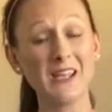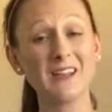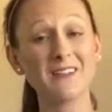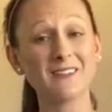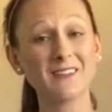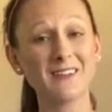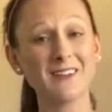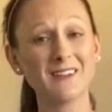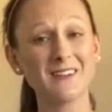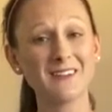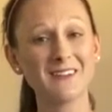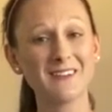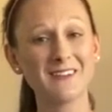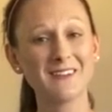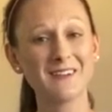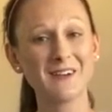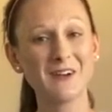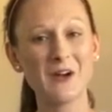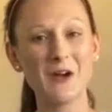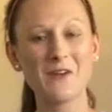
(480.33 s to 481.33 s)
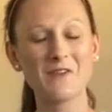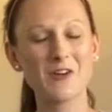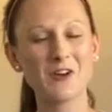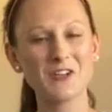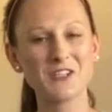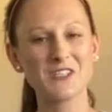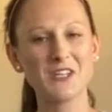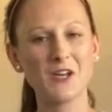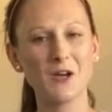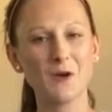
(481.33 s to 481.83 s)
healing of
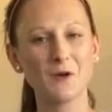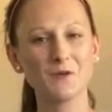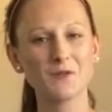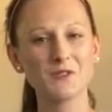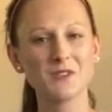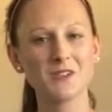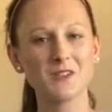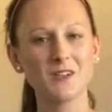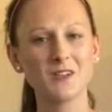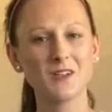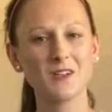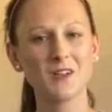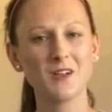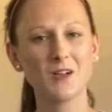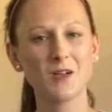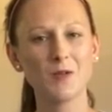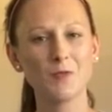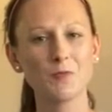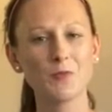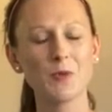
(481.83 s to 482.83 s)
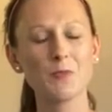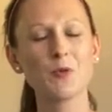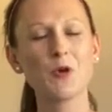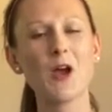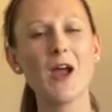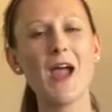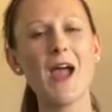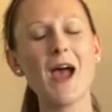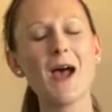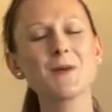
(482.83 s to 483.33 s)
ourselves, but
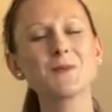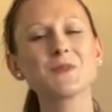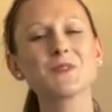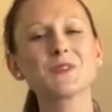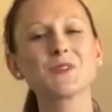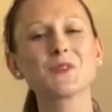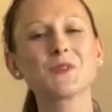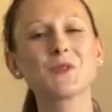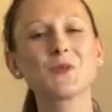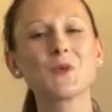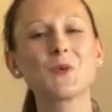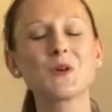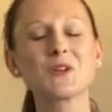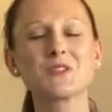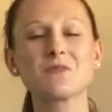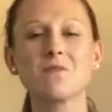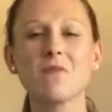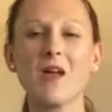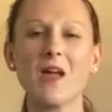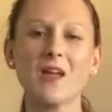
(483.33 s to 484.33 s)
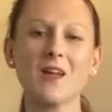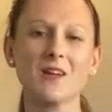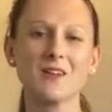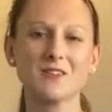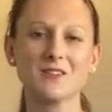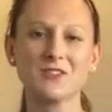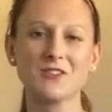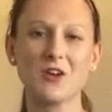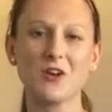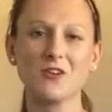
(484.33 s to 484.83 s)
perhaps the Lord's main
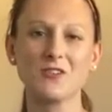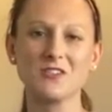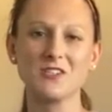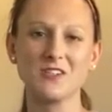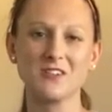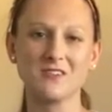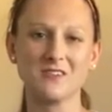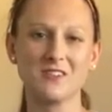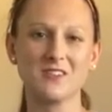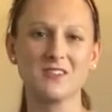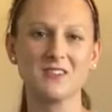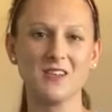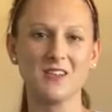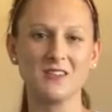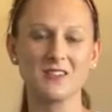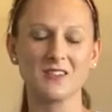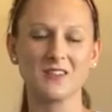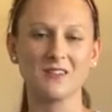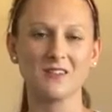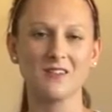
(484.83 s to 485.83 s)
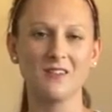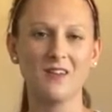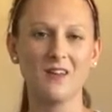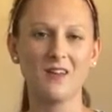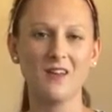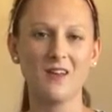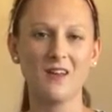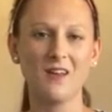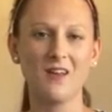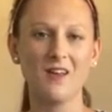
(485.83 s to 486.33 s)
concern during this season
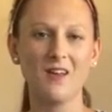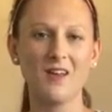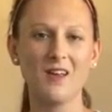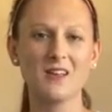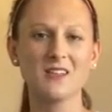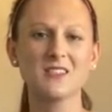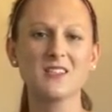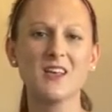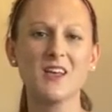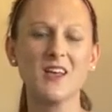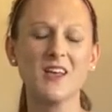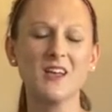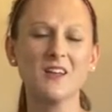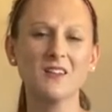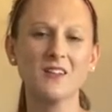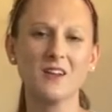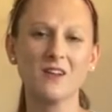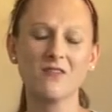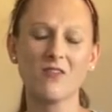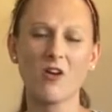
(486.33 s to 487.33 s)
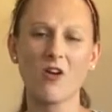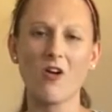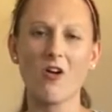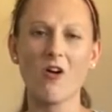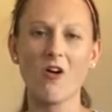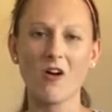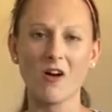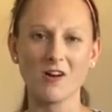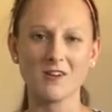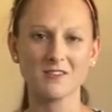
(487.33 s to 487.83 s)
is the healing of our
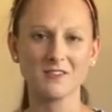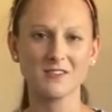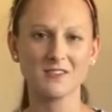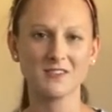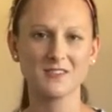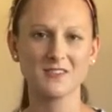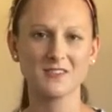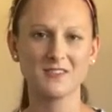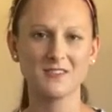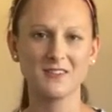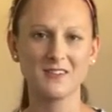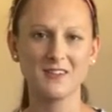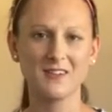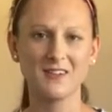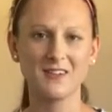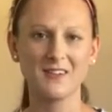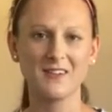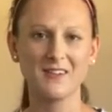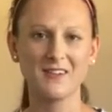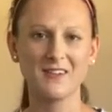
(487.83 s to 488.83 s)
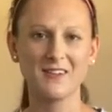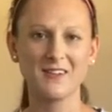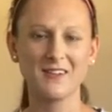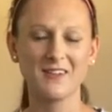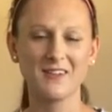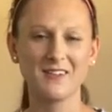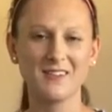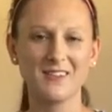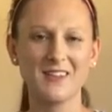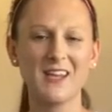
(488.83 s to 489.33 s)
hearts,
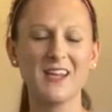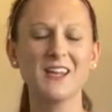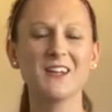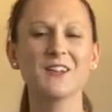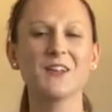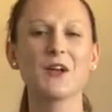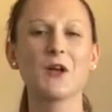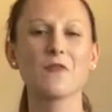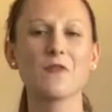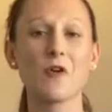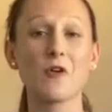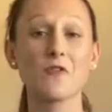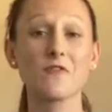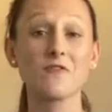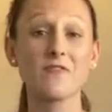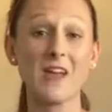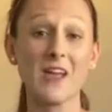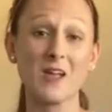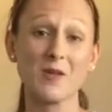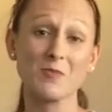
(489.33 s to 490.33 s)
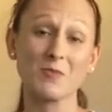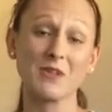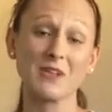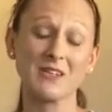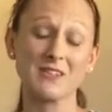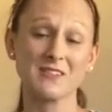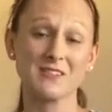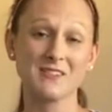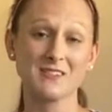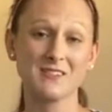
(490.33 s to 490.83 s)
the healing of our
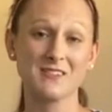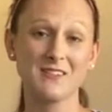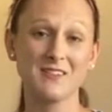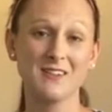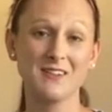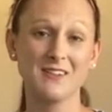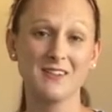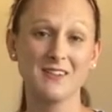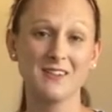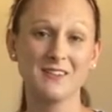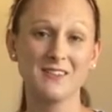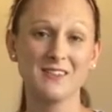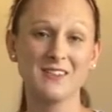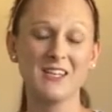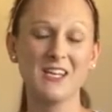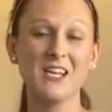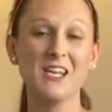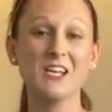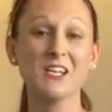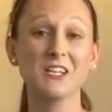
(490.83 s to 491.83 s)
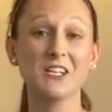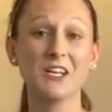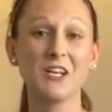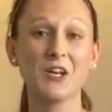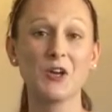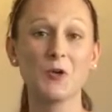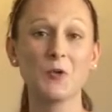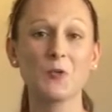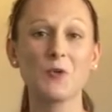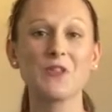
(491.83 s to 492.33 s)
families, the
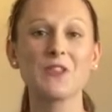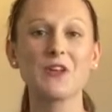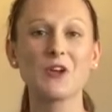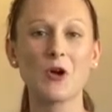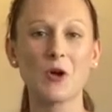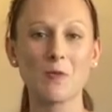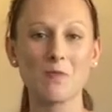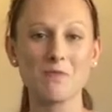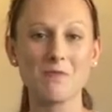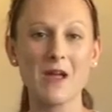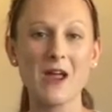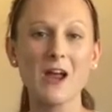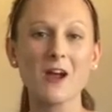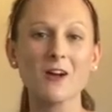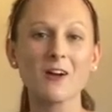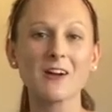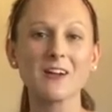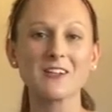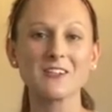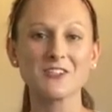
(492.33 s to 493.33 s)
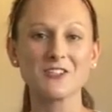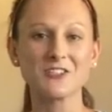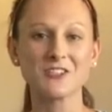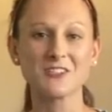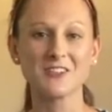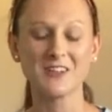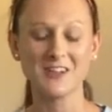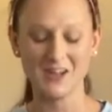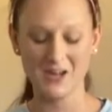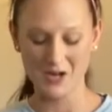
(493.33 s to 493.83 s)
healing within our
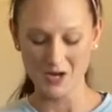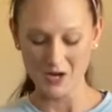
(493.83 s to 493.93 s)
marriage?